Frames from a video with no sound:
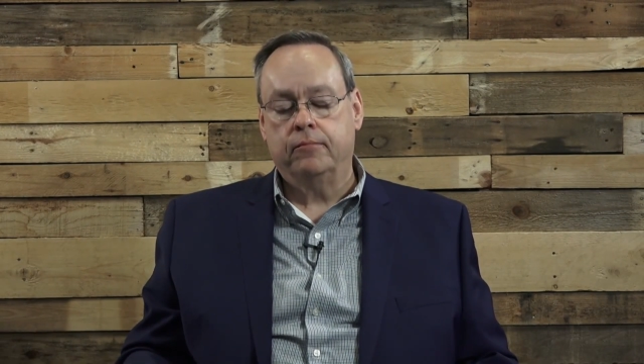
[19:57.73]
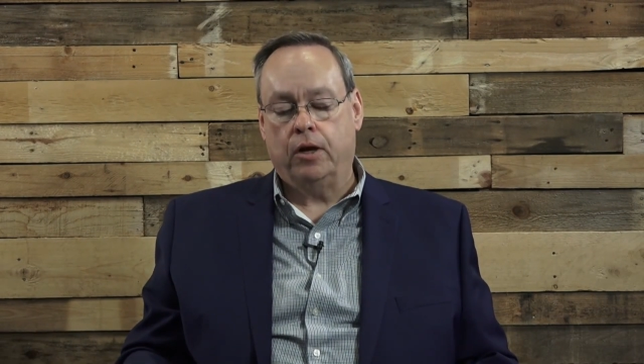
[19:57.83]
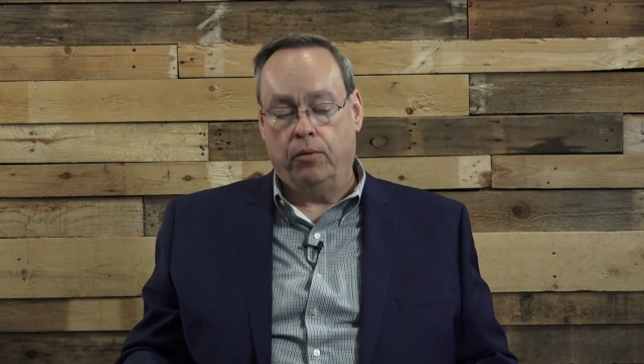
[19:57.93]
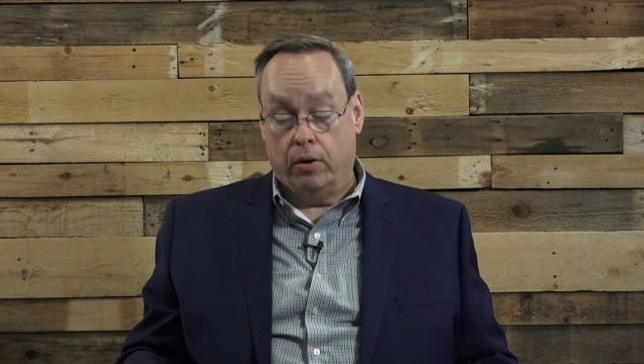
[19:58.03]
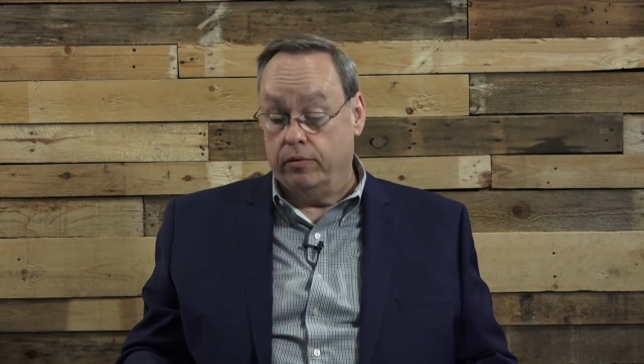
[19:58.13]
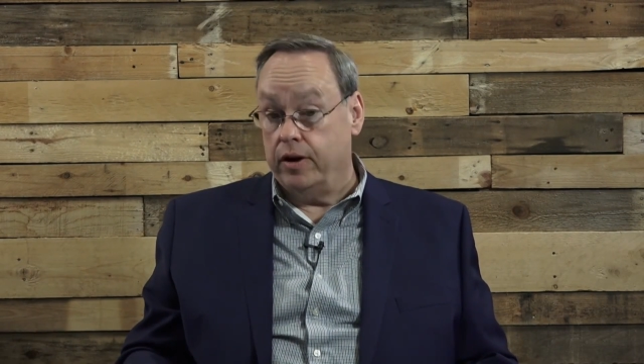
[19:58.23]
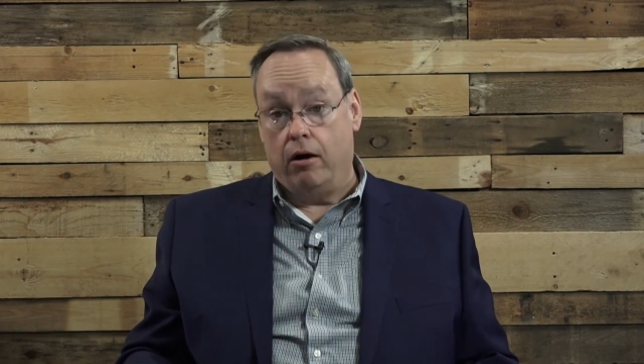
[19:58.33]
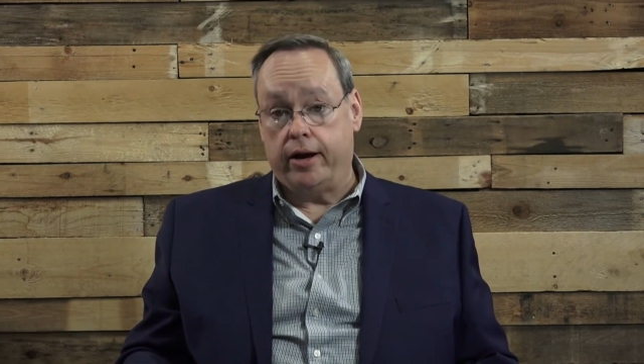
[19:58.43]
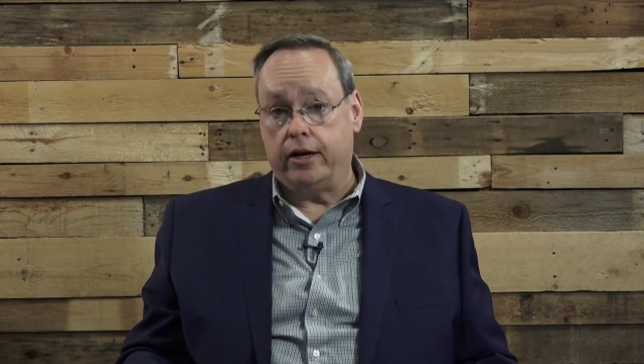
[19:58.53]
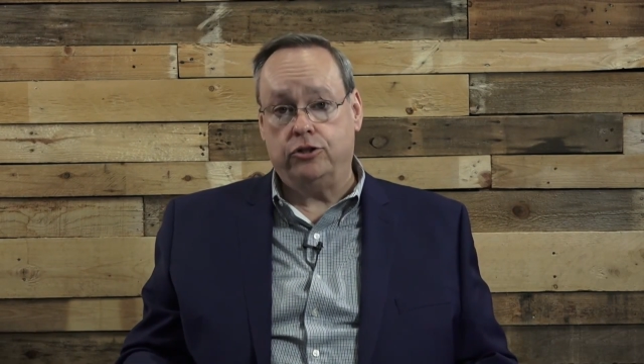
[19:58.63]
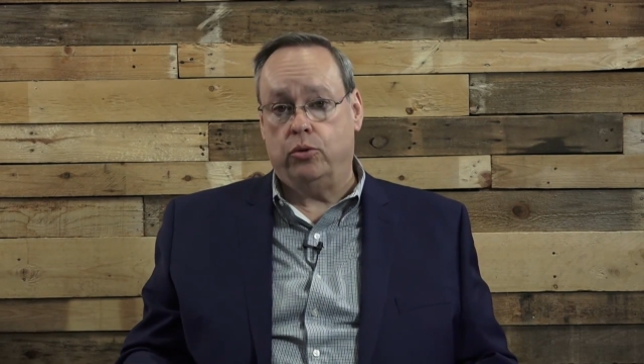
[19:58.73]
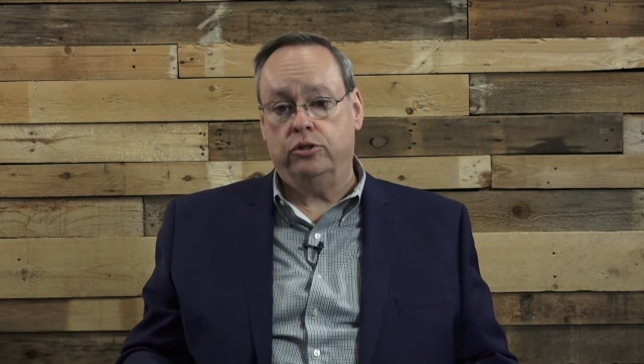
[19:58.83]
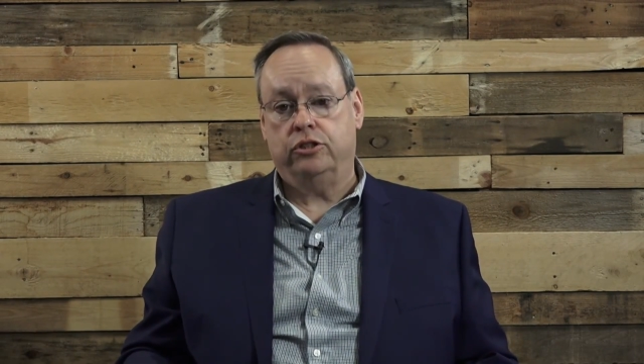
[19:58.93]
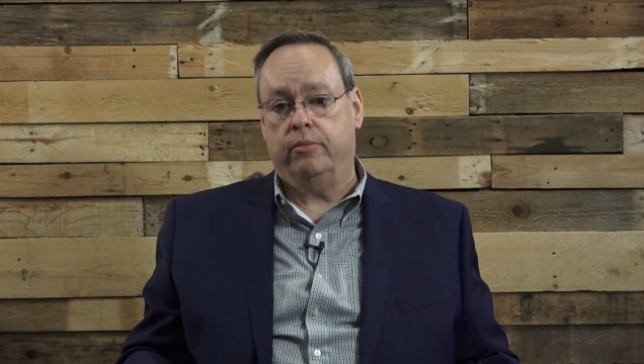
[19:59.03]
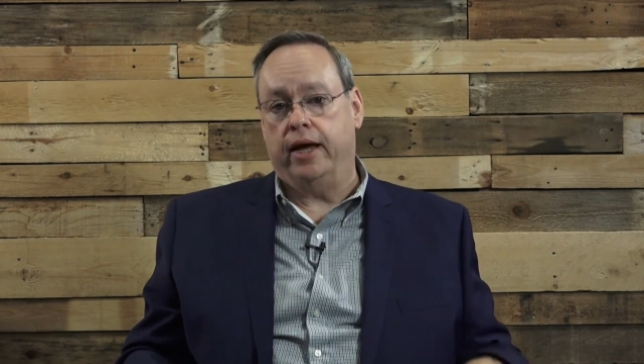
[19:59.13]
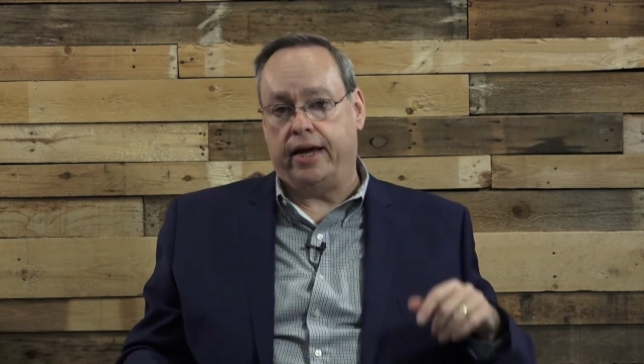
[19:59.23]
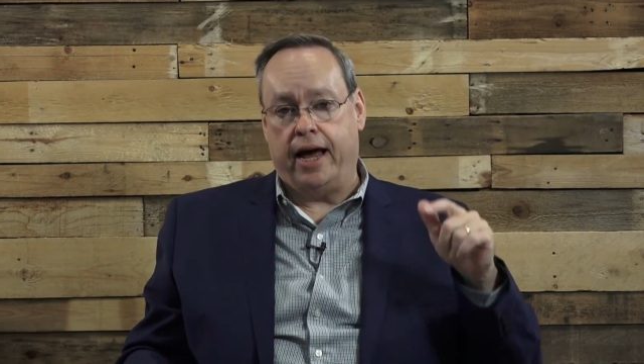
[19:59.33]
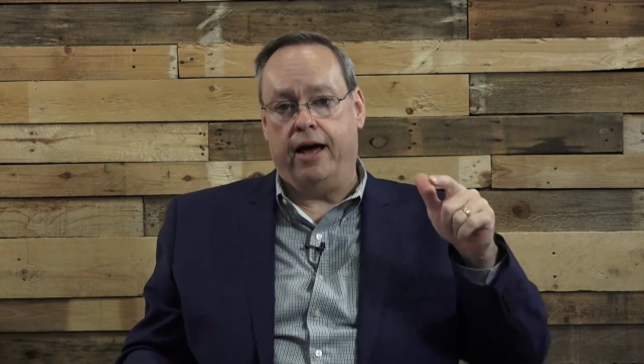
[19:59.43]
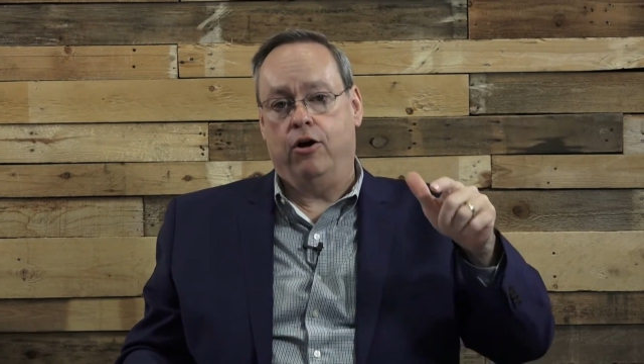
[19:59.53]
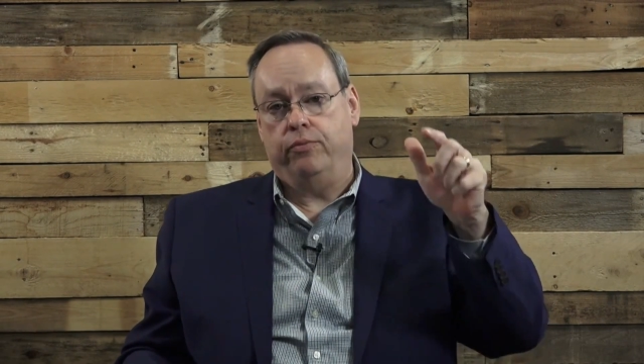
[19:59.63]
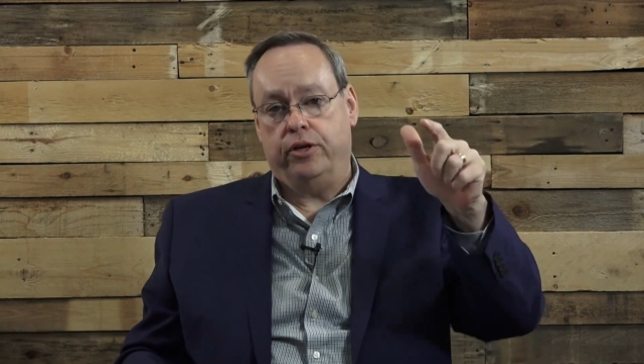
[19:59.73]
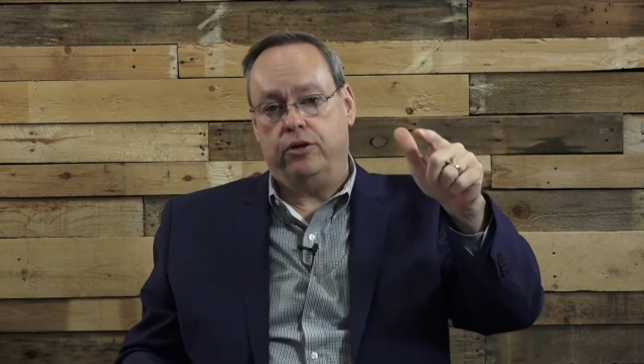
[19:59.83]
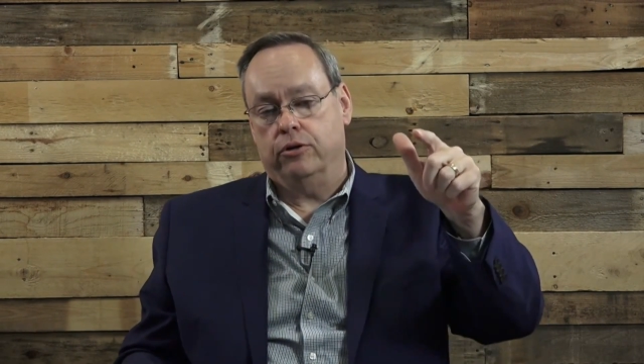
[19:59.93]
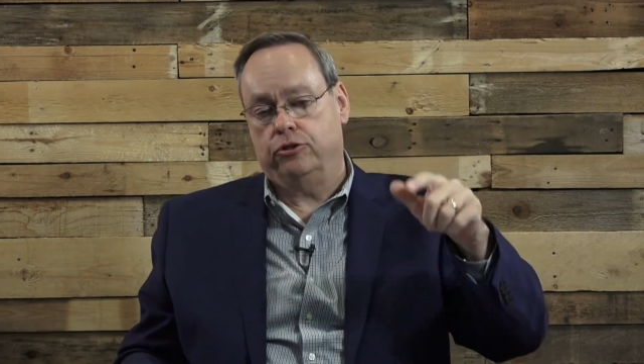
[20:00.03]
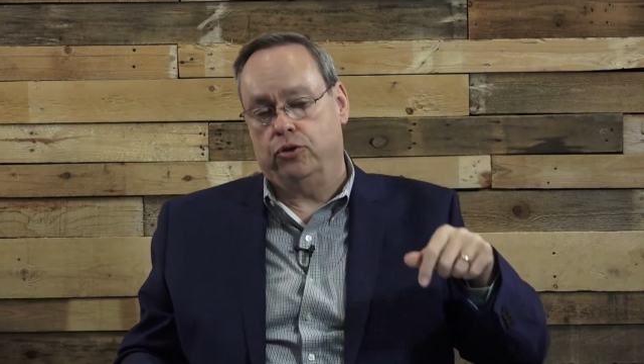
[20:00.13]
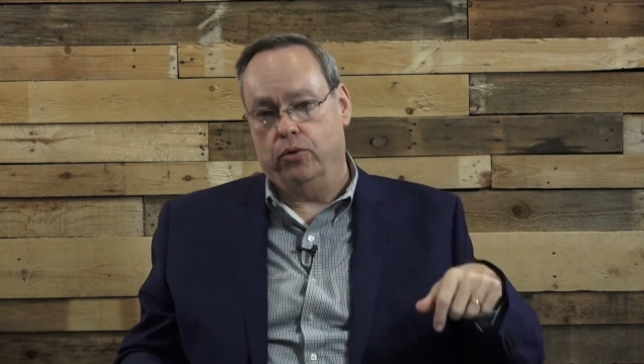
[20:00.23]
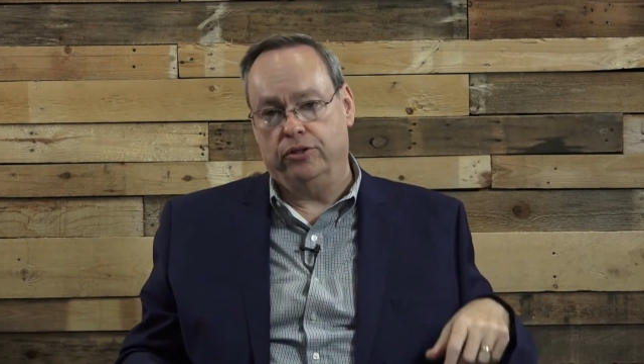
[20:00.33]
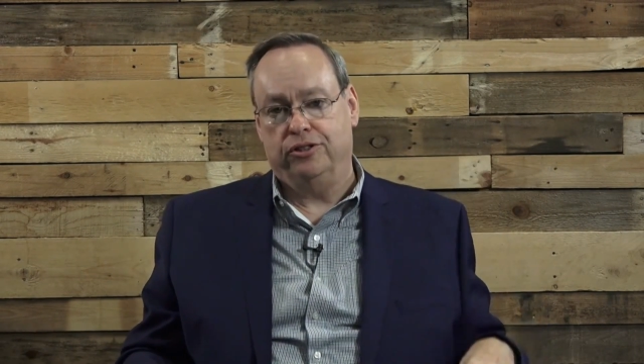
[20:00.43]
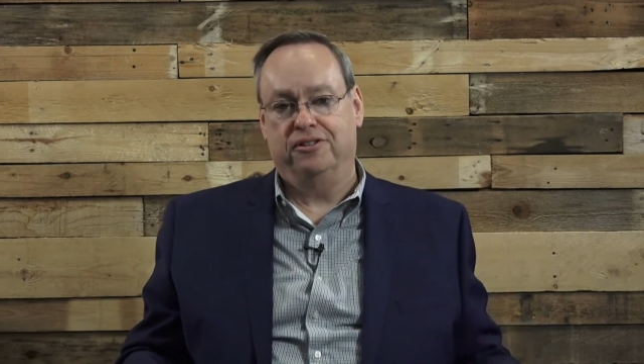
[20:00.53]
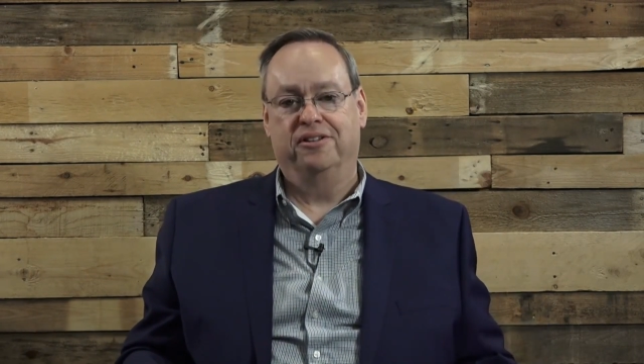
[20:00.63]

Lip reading: Well, we've all got a choice to make. I hope that your choice